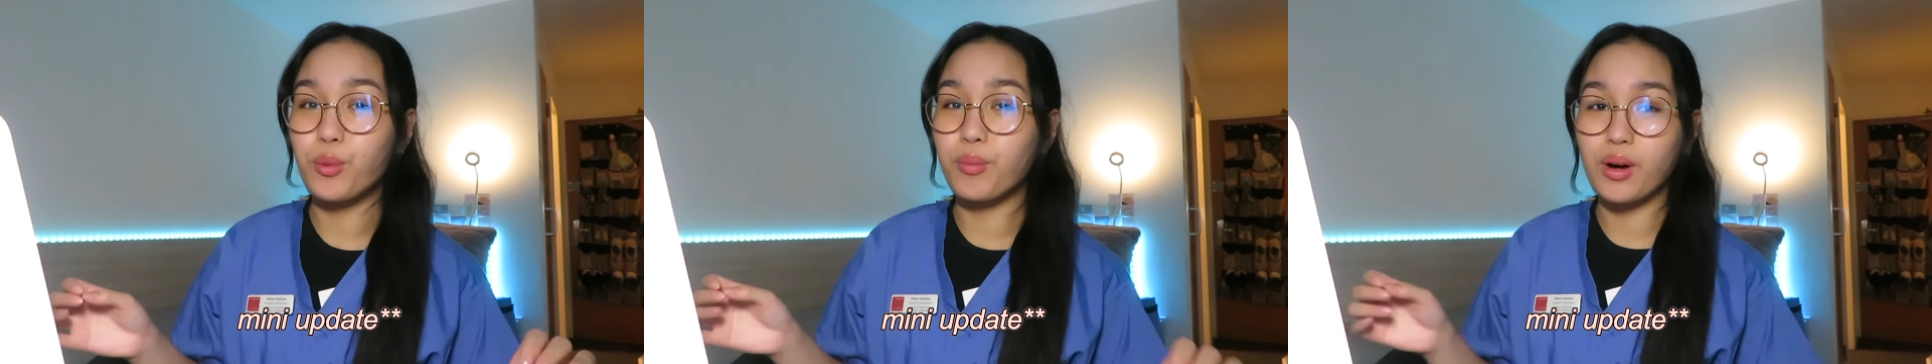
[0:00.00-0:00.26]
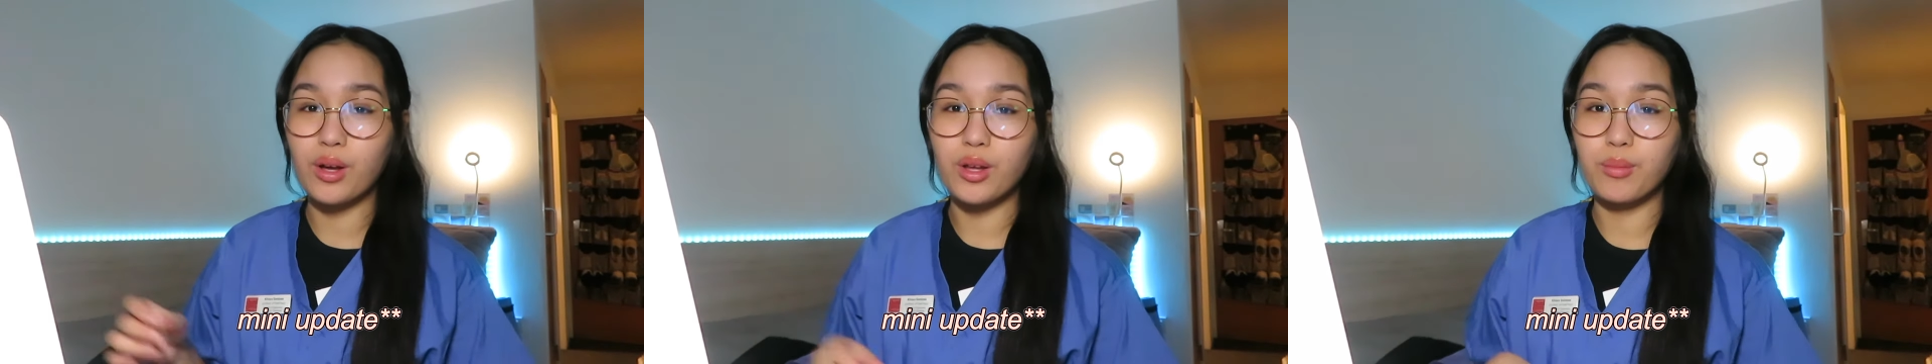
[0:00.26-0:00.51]

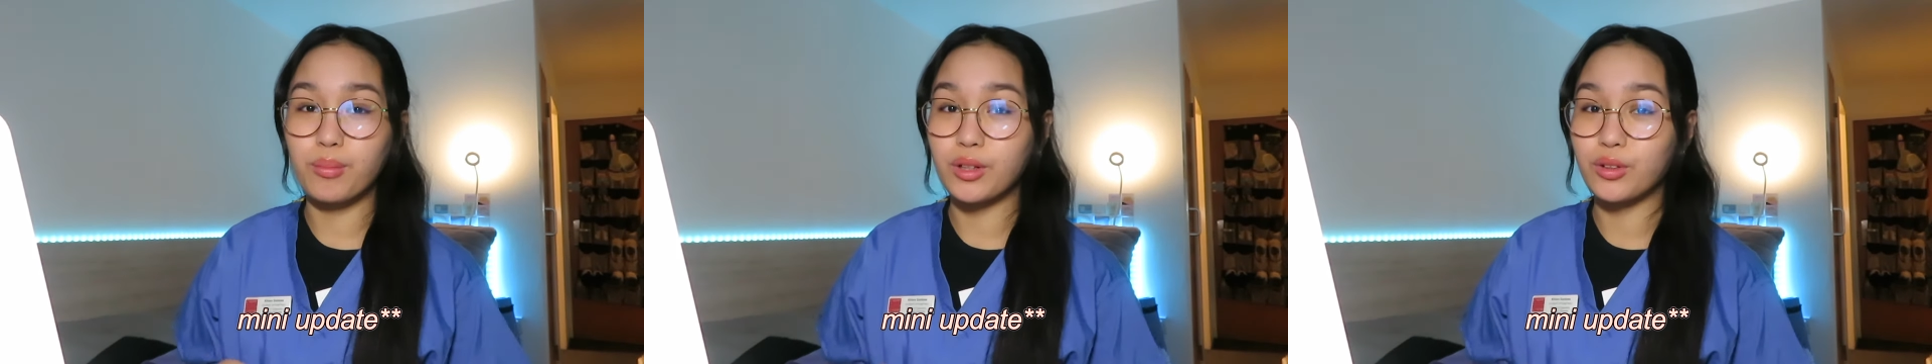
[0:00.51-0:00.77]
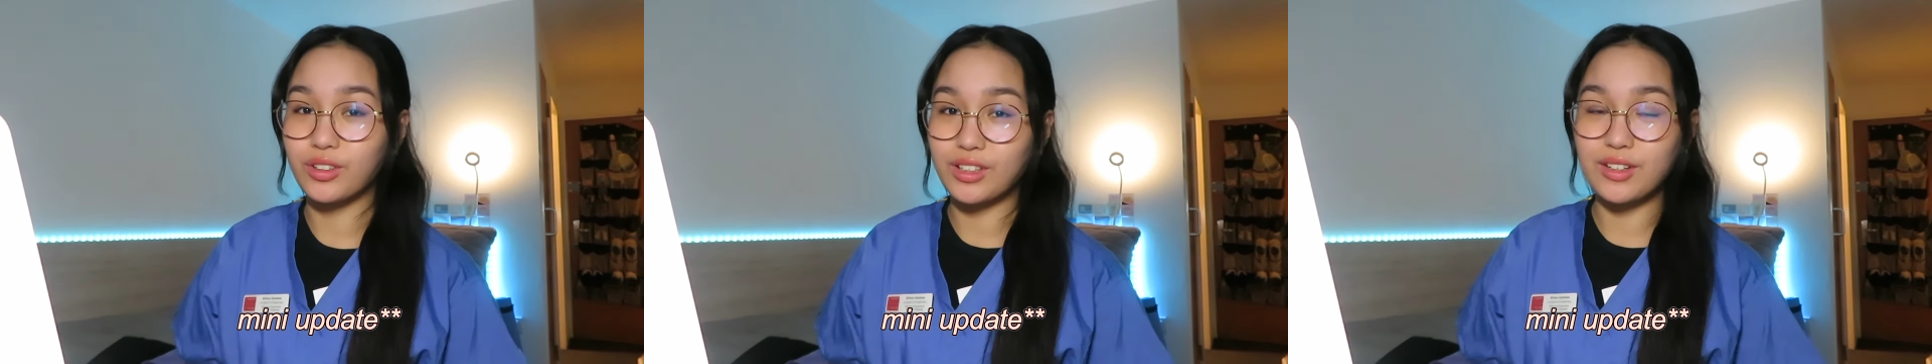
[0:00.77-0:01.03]
my
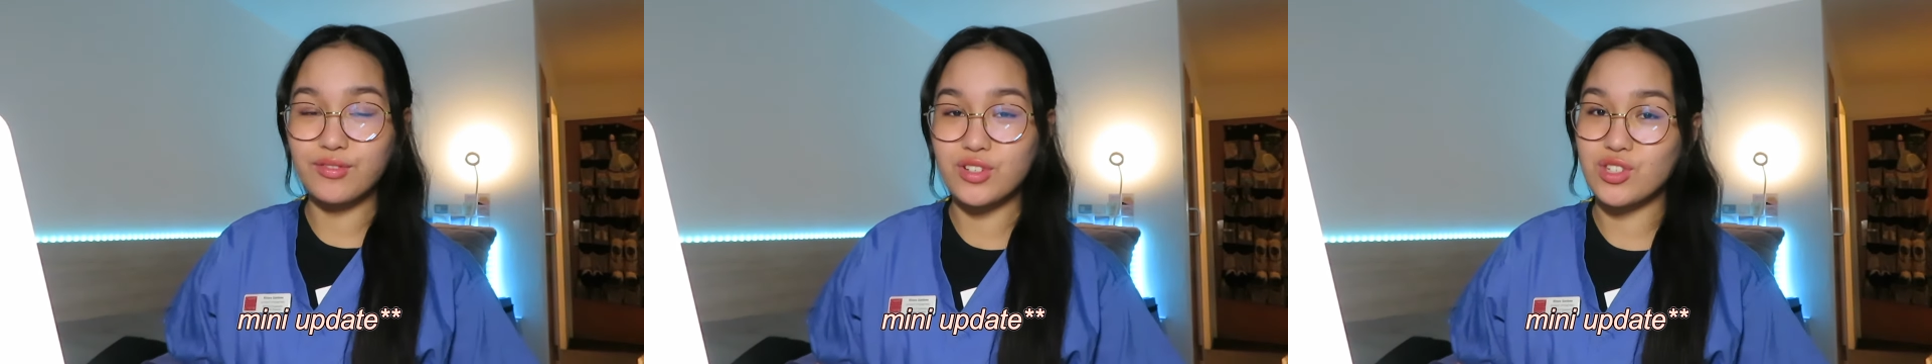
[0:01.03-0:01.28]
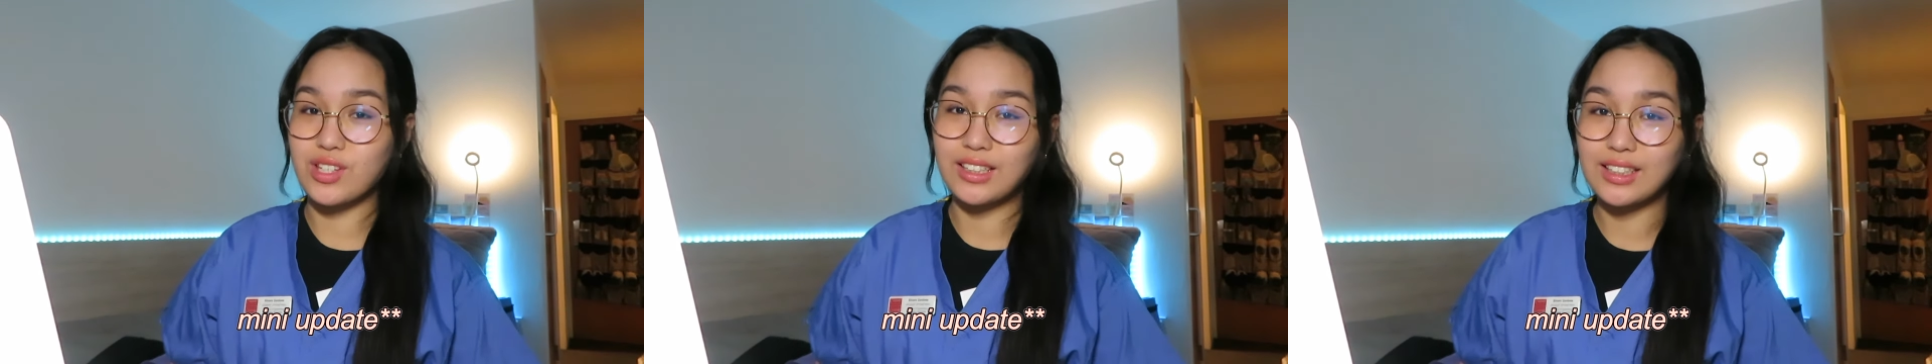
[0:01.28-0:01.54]
binocular
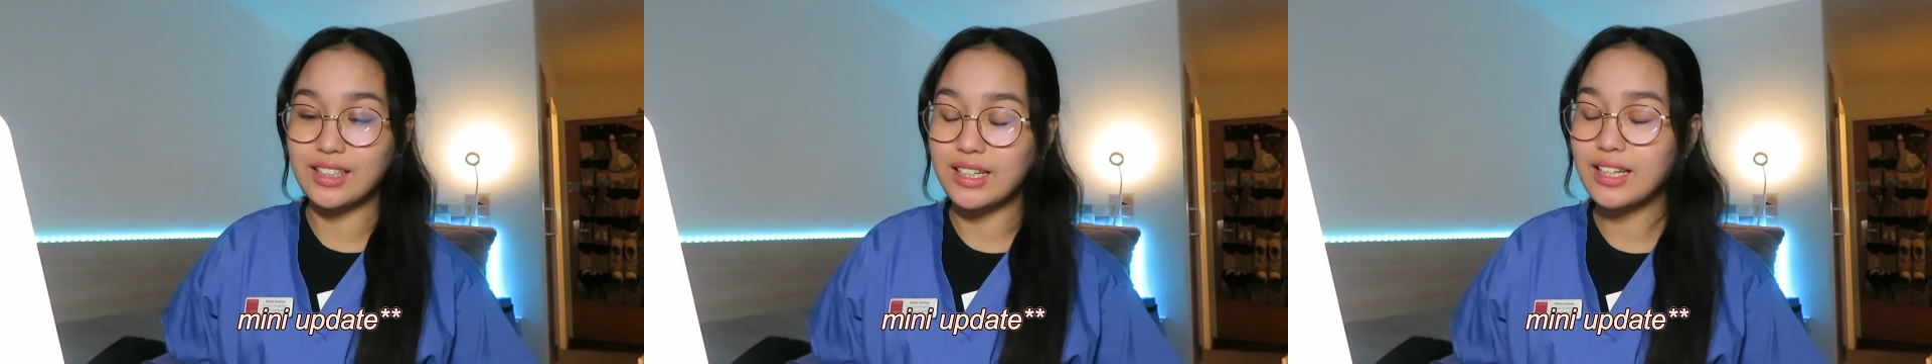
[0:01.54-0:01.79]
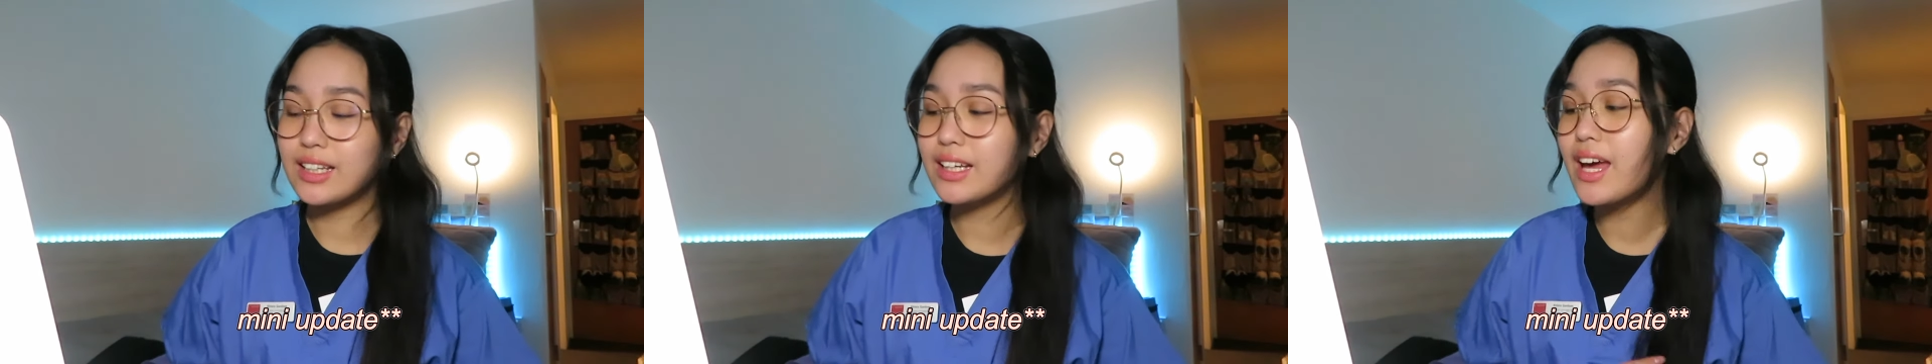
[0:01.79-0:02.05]
vision
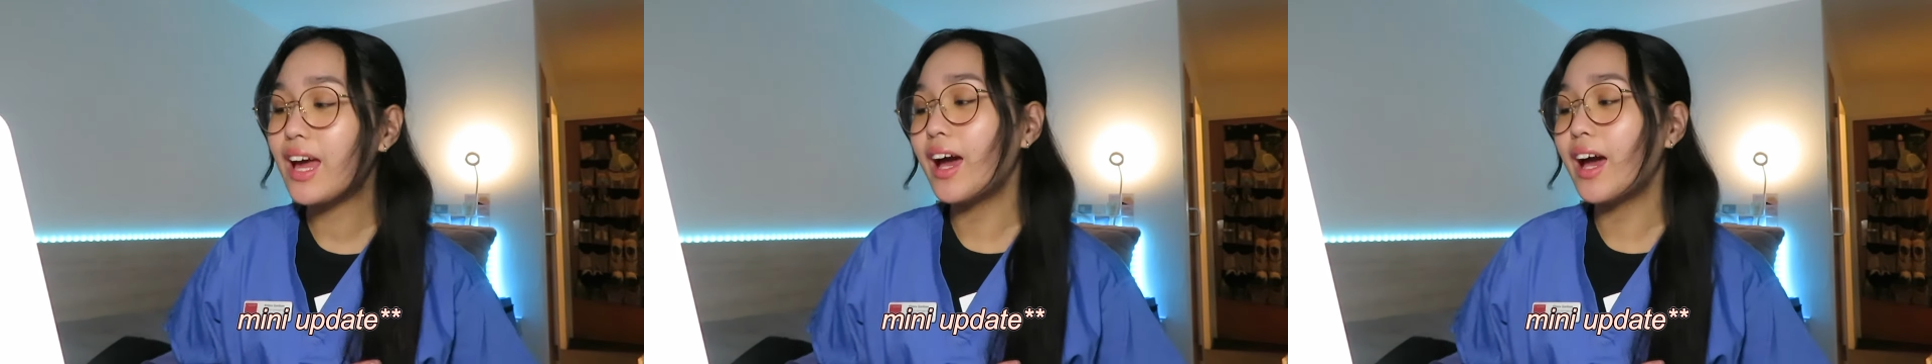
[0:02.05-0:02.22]
clinic,